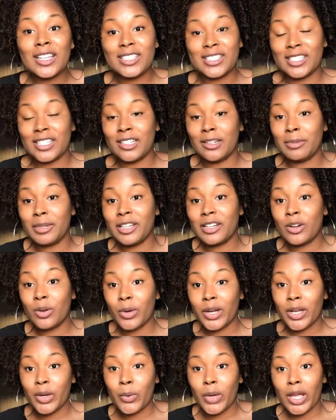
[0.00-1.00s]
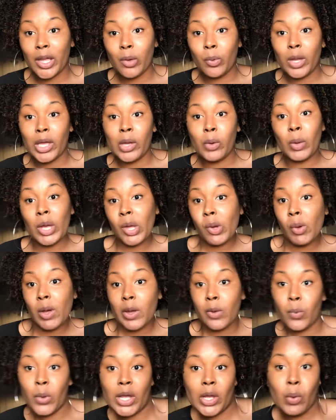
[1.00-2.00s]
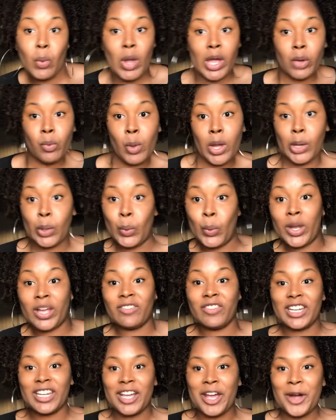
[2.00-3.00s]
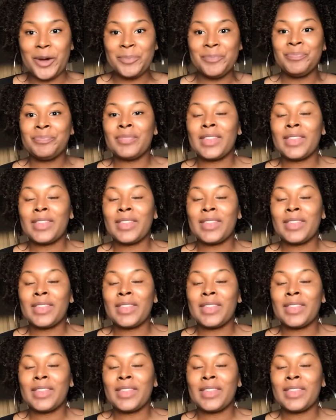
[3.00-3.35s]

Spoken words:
It's gonna be a quick video.